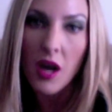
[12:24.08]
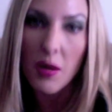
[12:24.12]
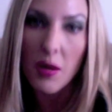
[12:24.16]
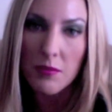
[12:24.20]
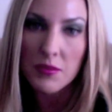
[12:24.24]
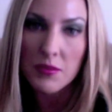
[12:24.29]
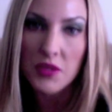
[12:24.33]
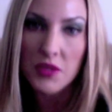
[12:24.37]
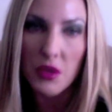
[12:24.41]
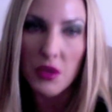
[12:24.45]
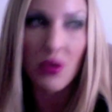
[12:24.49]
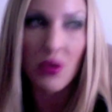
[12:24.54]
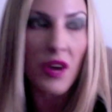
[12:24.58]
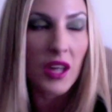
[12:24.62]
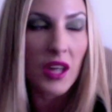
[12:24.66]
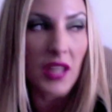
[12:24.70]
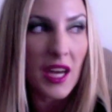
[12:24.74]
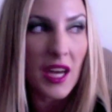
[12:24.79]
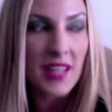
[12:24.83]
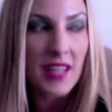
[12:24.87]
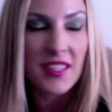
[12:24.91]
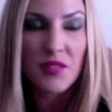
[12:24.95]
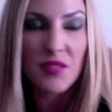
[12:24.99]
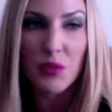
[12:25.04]
So a lot
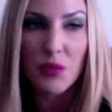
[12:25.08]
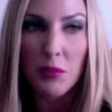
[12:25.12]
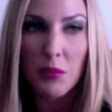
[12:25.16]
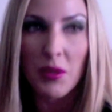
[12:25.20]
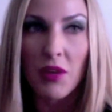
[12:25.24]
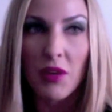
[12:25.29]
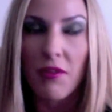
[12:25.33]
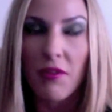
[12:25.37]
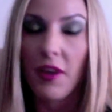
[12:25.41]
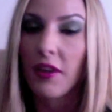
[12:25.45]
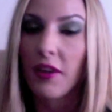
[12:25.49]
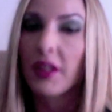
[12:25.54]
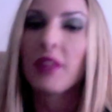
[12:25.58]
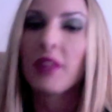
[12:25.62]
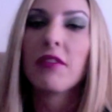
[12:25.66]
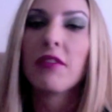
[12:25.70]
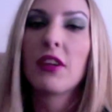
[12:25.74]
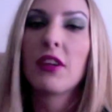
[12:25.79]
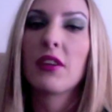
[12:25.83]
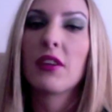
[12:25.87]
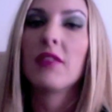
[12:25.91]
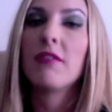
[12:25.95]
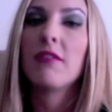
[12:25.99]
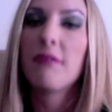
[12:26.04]
of these women are very,
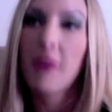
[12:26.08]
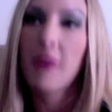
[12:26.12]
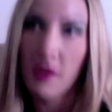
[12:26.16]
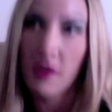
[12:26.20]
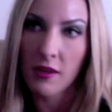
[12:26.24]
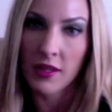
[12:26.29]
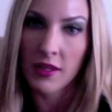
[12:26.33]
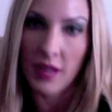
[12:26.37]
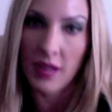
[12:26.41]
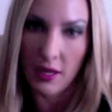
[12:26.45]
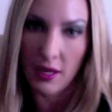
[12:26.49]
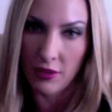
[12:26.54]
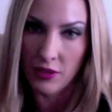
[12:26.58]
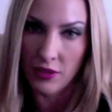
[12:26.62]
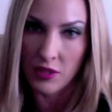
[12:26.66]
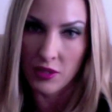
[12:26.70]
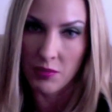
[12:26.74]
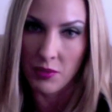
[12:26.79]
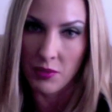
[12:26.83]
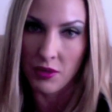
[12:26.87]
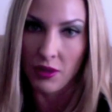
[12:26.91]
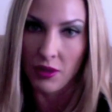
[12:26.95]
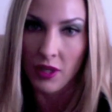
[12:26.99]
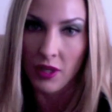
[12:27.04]
very, very
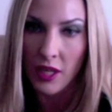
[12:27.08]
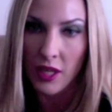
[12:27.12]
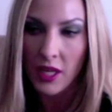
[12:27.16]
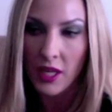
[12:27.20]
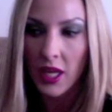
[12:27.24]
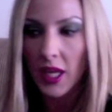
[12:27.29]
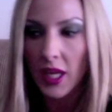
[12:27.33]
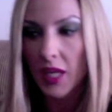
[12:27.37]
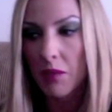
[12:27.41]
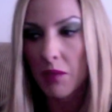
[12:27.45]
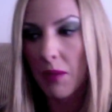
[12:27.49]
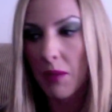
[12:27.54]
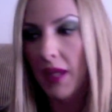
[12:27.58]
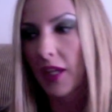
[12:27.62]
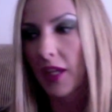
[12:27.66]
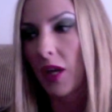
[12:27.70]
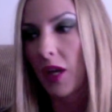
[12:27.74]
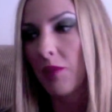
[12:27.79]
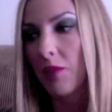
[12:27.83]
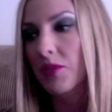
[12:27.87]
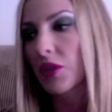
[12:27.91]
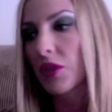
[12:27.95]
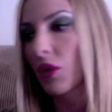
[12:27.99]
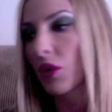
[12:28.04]
knowledgeable in
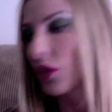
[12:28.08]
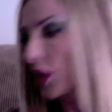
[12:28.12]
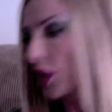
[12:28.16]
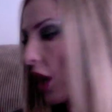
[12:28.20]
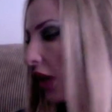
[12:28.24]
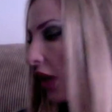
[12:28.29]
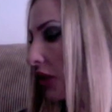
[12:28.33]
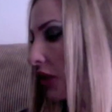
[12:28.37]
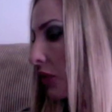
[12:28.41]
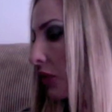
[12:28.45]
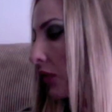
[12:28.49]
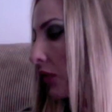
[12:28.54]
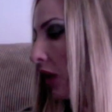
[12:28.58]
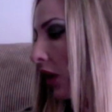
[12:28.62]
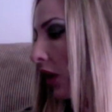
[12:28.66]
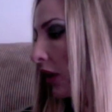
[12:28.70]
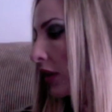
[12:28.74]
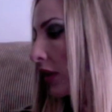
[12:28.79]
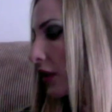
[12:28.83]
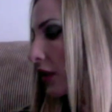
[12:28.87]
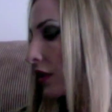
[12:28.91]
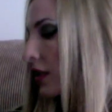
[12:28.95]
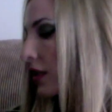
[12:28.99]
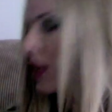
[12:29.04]
makeup. So go talk to an
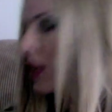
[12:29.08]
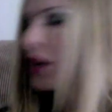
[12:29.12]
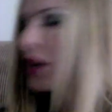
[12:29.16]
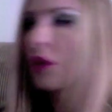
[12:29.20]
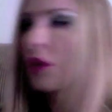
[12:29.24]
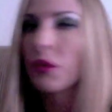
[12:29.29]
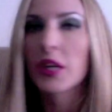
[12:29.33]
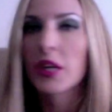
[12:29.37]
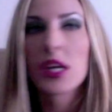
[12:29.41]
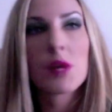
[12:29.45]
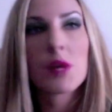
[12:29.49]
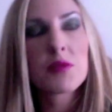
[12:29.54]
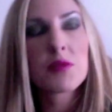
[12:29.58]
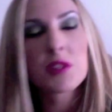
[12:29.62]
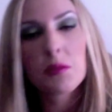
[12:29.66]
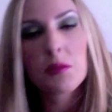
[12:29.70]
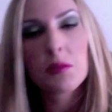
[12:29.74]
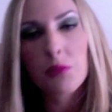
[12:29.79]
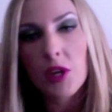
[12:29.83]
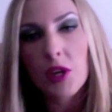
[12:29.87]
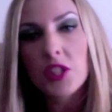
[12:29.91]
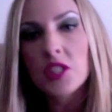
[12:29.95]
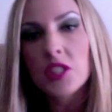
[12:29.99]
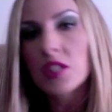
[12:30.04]
artist. When it comes to
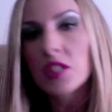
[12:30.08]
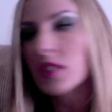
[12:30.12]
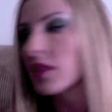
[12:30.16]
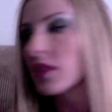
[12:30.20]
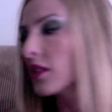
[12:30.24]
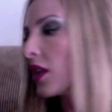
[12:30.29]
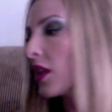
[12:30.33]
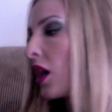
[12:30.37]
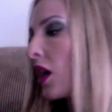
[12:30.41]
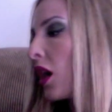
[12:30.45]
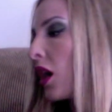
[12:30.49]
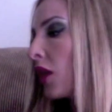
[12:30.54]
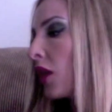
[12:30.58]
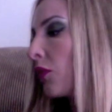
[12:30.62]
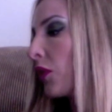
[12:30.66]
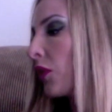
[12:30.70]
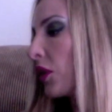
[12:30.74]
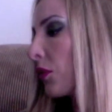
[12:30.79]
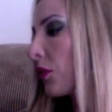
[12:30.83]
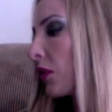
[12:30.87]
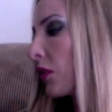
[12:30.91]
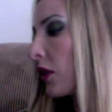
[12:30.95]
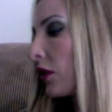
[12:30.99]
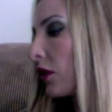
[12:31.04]
brushes, what
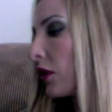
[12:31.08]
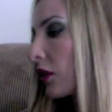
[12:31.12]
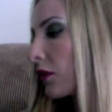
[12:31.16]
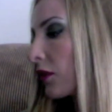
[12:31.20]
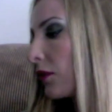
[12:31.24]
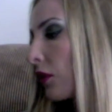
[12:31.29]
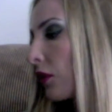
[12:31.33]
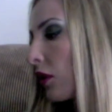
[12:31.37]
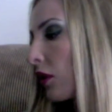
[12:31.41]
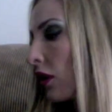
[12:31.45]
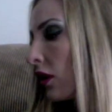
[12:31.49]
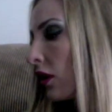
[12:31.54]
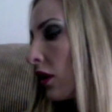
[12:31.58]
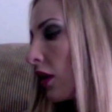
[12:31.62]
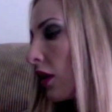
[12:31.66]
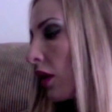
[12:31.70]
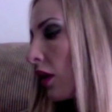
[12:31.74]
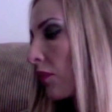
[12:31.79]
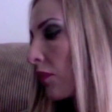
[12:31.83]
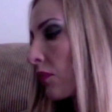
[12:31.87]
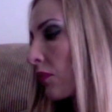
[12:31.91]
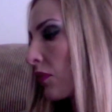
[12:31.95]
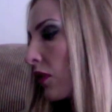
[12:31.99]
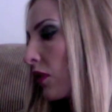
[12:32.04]
you want to look for,
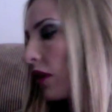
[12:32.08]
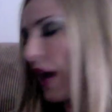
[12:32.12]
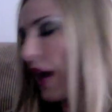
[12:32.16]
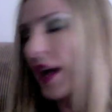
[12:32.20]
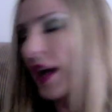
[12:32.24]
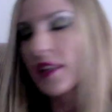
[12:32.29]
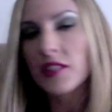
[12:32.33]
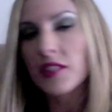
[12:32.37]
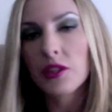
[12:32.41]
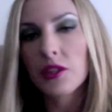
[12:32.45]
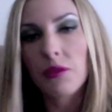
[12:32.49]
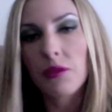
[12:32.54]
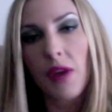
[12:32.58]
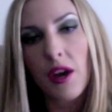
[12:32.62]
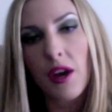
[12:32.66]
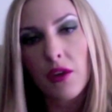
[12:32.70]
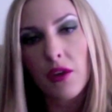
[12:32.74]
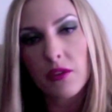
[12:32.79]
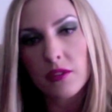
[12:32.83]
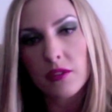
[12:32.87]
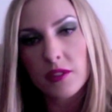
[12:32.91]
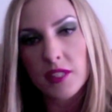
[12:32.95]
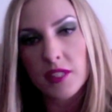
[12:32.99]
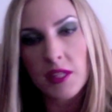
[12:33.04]
ask
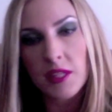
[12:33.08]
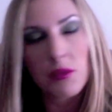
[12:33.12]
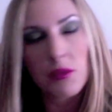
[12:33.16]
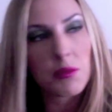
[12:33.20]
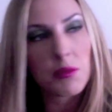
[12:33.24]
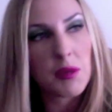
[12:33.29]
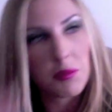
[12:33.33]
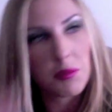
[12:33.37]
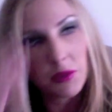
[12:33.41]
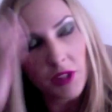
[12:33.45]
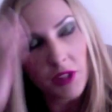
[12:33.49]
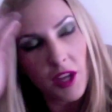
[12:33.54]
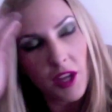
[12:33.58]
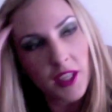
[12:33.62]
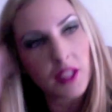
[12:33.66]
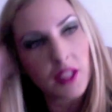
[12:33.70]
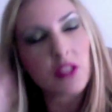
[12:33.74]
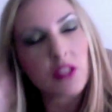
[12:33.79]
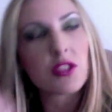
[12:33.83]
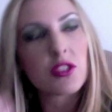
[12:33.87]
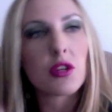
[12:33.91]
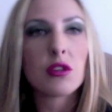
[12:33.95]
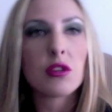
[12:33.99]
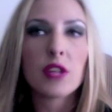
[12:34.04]
around, see what people like or
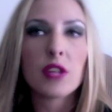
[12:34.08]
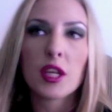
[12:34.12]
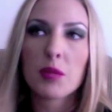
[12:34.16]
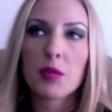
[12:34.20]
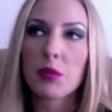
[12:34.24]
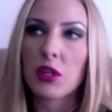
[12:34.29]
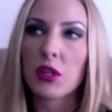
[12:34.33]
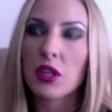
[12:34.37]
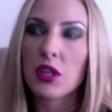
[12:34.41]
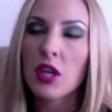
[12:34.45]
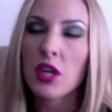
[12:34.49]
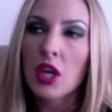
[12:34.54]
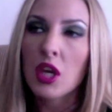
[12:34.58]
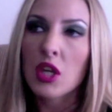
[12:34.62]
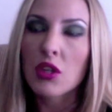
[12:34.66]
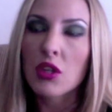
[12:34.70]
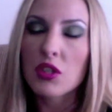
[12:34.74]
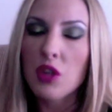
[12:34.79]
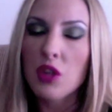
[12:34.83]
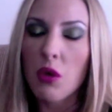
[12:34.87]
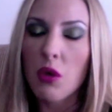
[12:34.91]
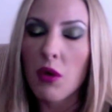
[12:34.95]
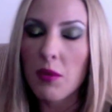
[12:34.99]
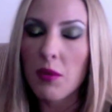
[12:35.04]
don't like, but you
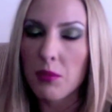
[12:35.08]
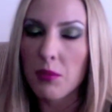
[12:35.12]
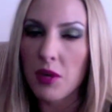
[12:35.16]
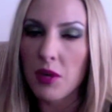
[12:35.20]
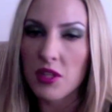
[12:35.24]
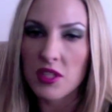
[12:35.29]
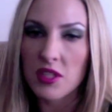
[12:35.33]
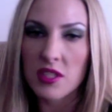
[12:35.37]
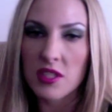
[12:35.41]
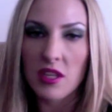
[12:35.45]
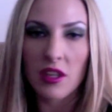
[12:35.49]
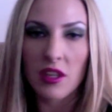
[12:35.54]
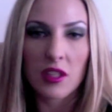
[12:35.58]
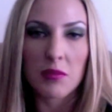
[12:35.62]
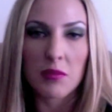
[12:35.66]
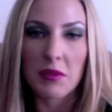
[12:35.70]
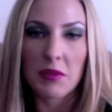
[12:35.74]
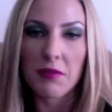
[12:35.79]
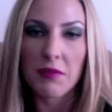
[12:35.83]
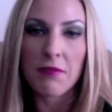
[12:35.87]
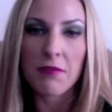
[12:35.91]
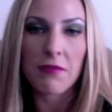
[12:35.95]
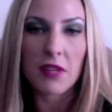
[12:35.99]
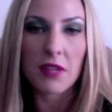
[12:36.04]
don't want brushes that are going to be
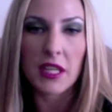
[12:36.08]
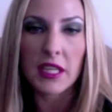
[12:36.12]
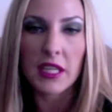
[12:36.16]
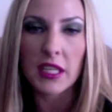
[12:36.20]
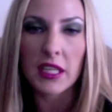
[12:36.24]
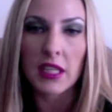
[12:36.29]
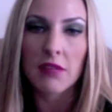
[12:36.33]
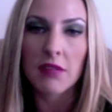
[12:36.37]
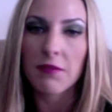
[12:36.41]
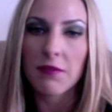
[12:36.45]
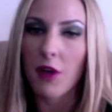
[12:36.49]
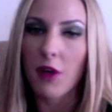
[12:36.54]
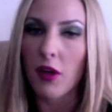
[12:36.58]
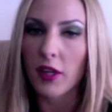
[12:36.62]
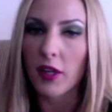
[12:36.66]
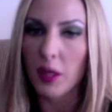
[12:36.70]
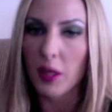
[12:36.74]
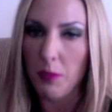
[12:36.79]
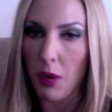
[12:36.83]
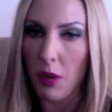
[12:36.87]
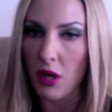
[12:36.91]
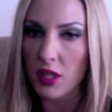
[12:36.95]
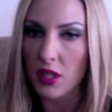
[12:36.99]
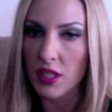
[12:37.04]
fraying and falling
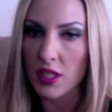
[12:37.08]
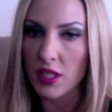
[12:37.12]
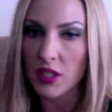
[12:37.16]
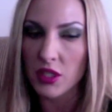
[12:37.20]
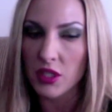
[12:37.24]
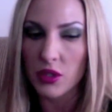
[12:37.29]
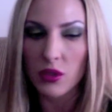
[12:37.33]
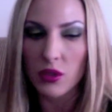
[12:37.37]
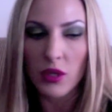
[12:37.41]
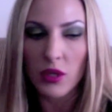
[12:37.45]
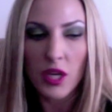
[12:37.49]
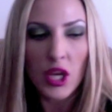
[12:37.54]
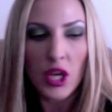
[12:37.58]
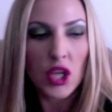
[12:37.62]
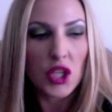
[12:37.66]
apart on you.